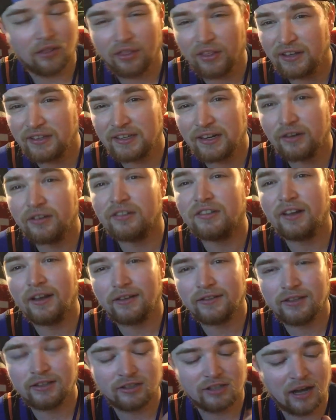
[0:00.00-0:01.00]
And this here
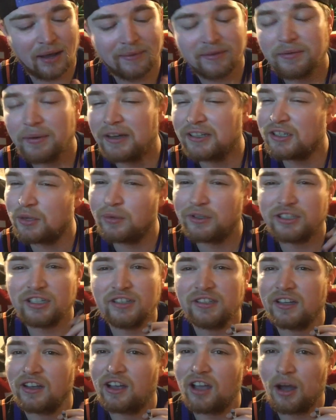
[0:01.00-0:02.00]
does the job, especially with
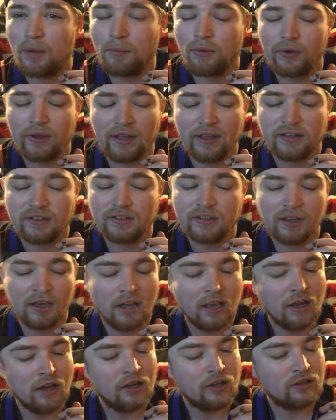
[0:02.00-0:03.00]
just a couple hits.
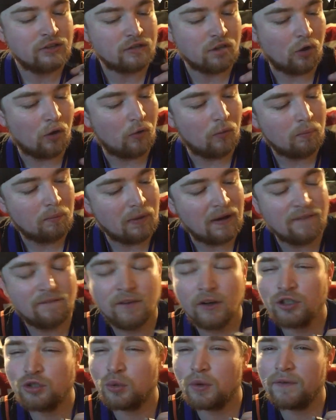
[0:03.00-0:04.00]
So my
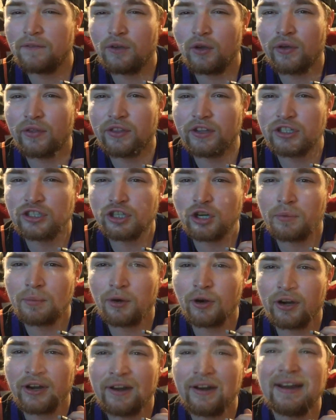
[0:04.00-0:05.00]
official review of this
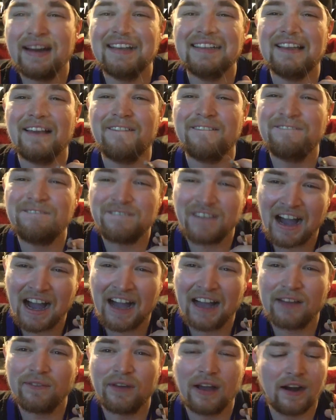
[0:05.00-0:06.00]
Sherbet here is a
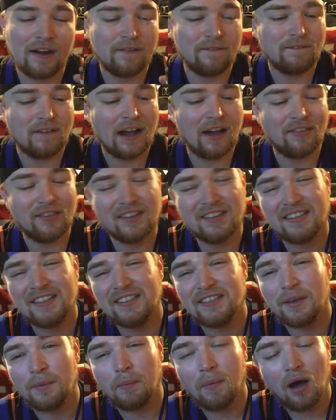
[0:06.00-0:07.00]
5 out of 5. This
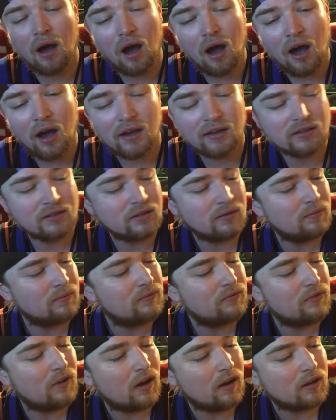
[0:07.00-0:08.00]
is some awesome
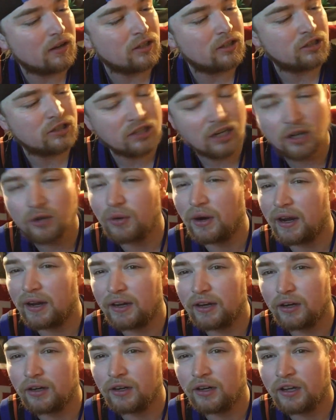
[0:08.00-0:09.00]
fucking shit right
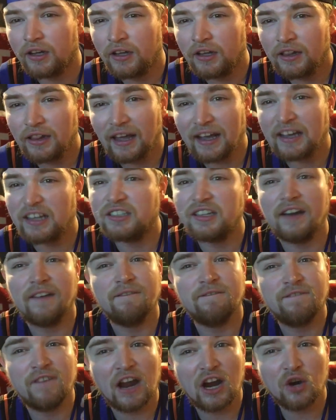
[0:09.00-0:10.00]
here. Like I said,
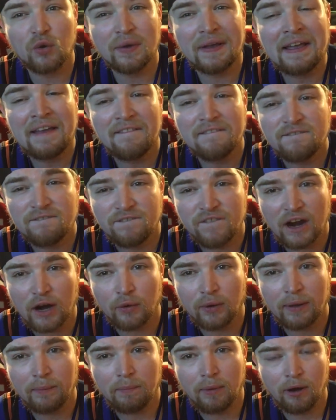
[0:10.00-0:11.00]
very,
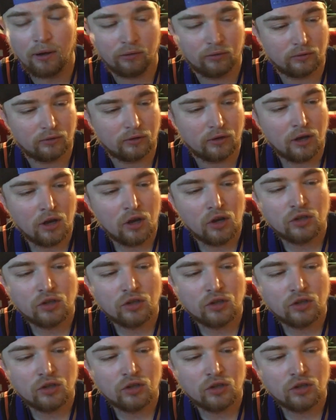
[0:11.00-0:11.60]
very potent.